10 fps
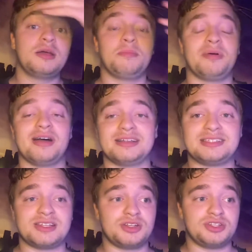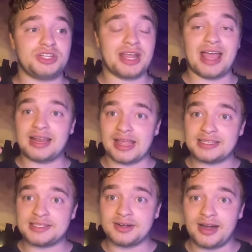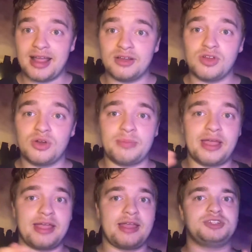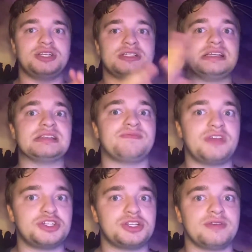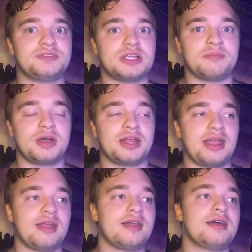but she kind of gets in her head a little bit and she sees a vision of somebody.